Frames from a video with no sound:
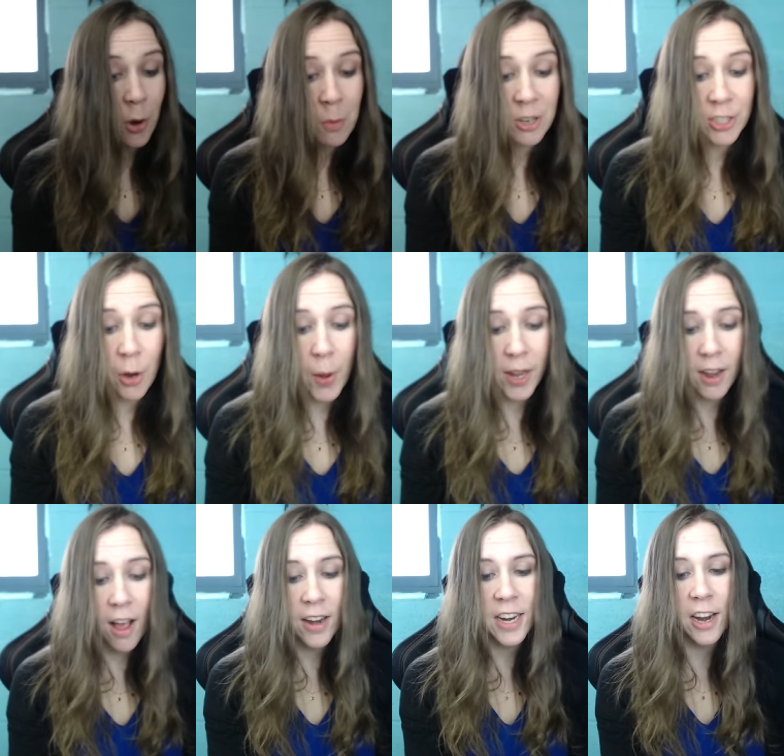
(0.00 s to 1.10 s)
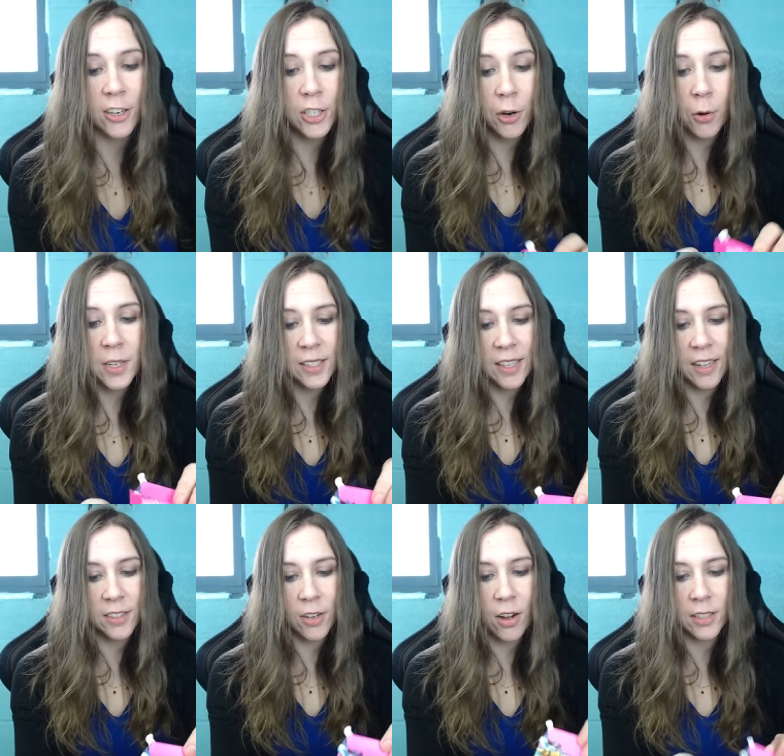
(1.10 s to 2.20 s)
much going on here. She always
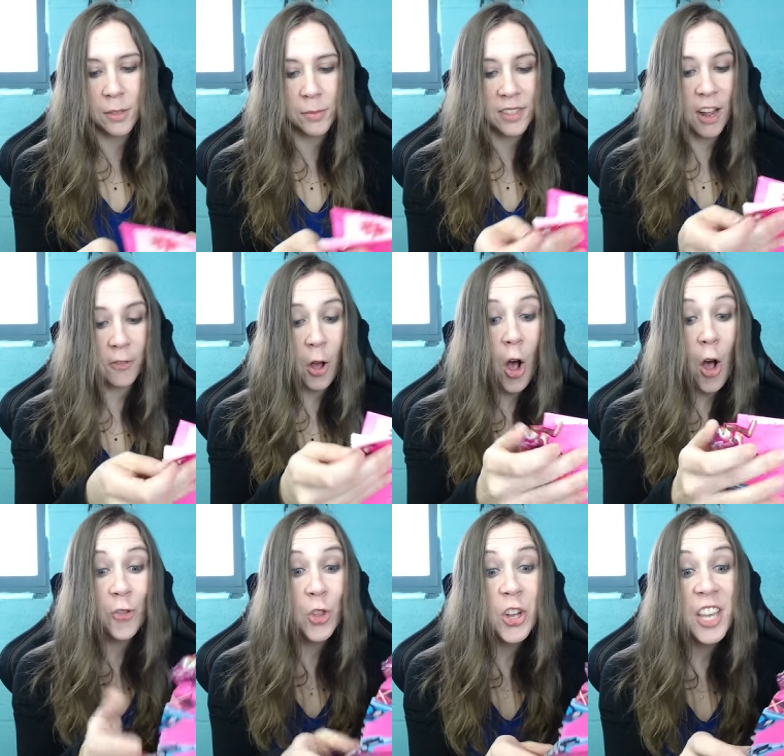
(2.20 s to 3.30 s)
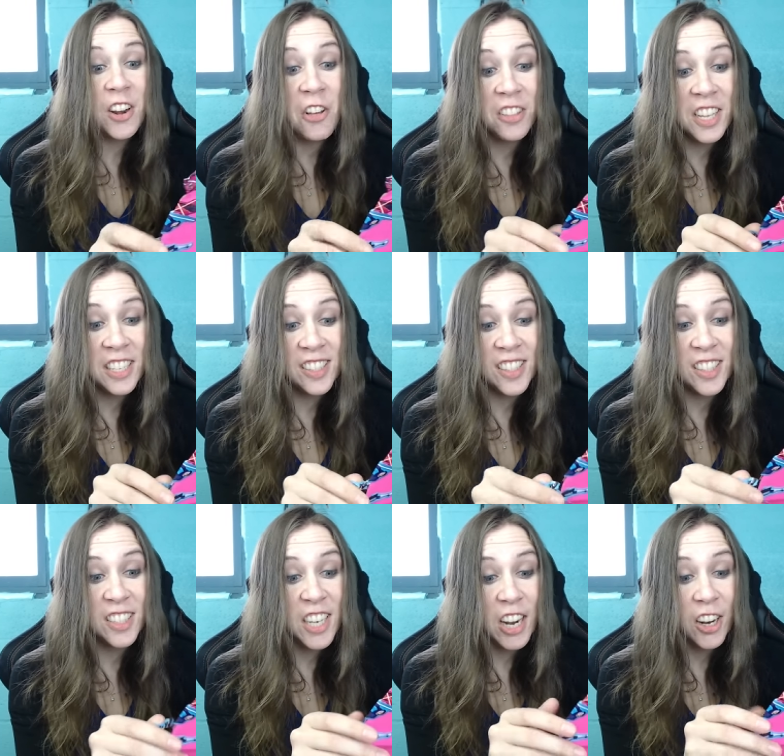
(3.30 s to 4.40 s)
sends awesome stuff. Oh, look at all these
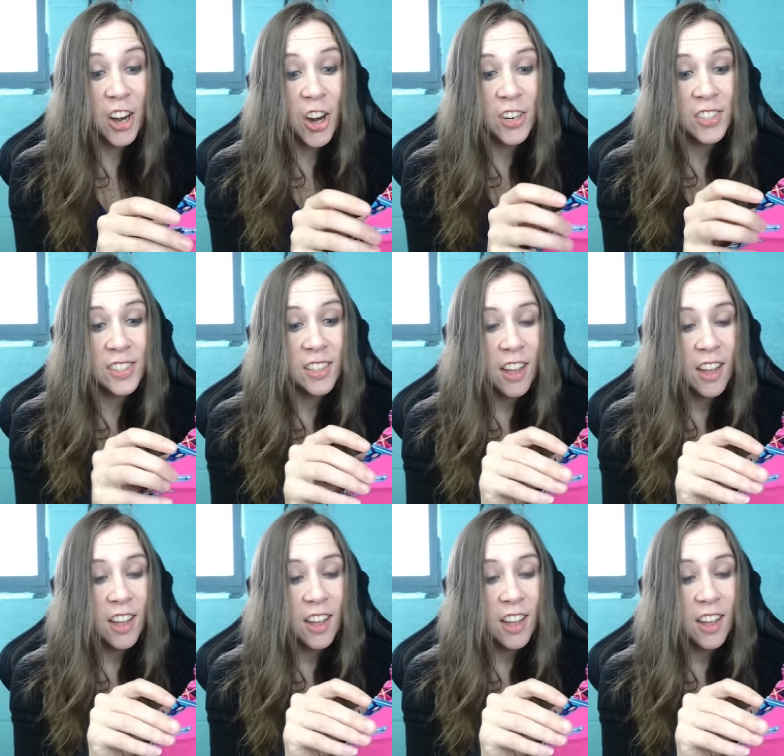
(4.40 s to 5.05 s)
stickers.